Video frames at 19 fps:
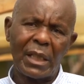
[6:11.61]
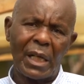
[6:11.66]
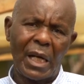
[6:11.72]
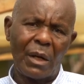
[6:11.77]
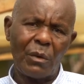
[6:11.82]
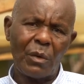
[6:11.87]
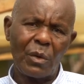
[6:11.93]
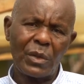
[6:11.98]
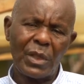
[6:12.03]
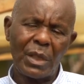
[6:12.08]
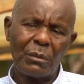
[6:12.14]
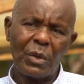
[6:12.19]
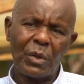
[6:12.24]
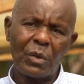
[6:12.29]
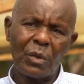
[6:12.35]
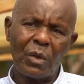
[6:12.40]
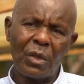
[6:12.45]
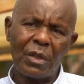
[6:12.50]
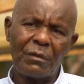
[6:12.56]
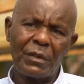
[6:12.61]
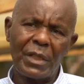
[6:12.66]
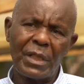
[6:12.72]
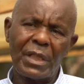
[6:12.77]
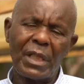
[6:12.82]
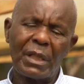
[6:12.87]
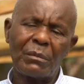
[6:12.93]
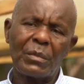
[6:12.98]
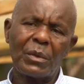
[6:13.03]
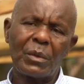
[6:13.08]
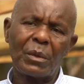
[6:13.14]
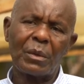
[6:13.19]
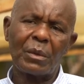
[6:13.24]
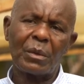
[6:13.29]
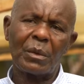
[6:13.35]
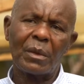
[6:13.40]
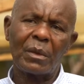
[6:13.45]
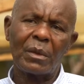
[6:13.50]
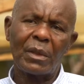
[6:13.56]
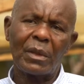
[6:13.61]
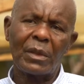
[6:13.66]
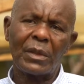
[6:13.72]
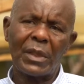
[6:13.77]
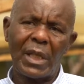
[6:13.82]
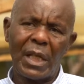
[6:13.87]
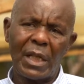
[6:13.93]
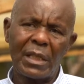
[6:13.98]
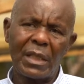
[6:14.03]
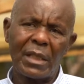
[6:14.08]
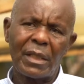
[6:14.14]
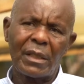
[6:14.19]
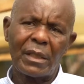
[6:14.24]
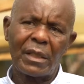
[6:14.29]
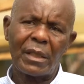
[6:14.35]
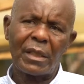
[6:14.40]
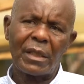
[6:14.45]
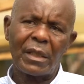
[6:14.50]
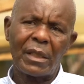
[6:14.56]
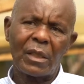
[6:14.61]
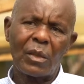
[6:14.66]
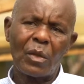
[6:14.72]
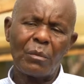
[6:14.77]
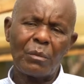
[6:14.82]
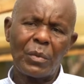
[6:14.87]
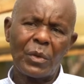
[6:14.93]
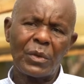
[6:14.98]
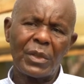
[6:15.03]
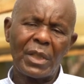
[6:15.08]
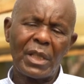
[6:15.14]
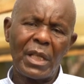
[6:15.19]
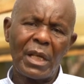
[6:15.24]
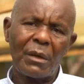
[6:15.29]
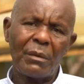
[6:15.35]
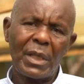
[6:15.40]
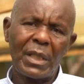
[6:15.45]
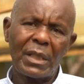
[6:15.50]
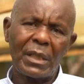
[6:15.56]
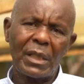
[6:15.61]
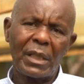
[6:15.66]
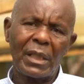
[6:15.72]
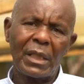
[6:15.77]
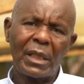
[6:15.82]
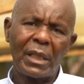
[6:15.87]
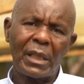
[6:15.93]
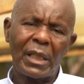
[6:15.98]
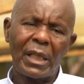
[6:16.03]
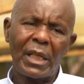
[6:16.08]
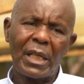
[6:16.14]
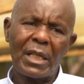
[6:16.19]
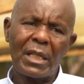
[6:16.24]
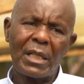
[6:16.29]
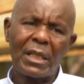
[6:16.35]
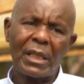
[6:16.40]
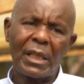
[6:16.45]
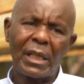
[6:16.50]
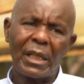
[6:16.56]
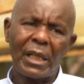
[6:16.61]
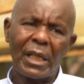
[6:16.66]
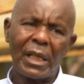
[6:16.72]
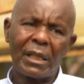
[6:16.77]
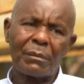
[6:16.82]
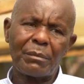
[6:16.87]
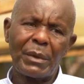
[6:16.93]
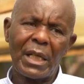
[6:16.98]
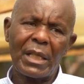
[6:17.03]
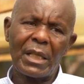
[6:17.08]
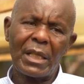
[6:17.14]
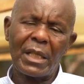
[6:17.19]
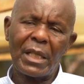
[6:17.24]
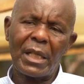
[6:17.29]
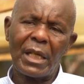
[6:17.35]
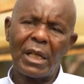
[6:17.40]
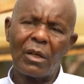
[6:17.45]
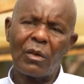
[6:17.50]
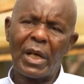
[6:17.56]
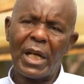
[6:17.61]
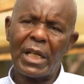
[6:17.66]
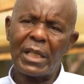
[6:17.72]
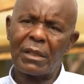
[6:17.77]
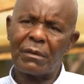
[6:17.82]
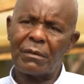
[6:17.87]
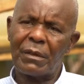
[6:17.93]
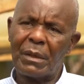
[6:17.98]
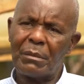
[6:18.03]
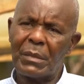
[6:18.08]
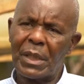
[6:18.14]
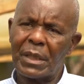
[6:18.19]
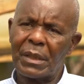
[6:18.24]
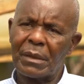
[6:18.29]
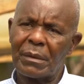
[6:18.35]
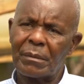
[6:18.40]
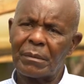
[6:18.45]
I was able to convince them to start composting their waste and expanding their organic farming.